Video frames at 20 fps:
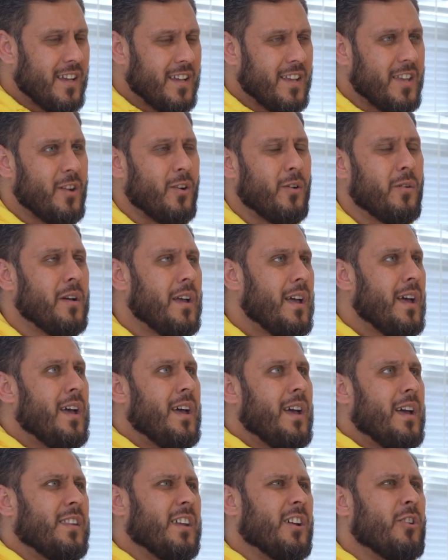
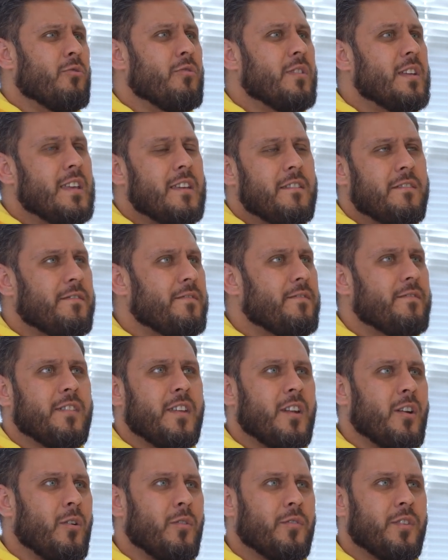the grief,
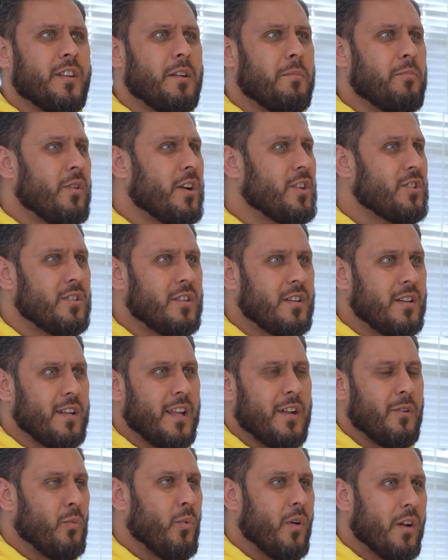the depression
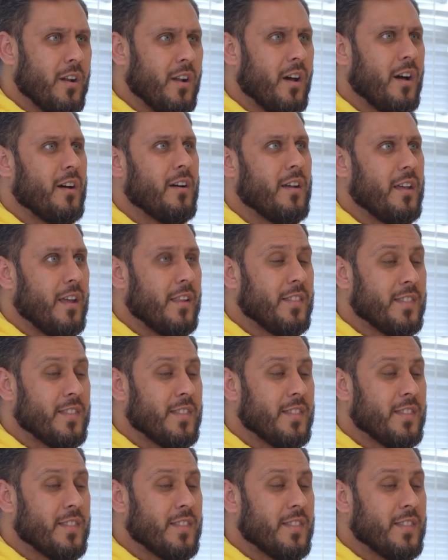and whatnot,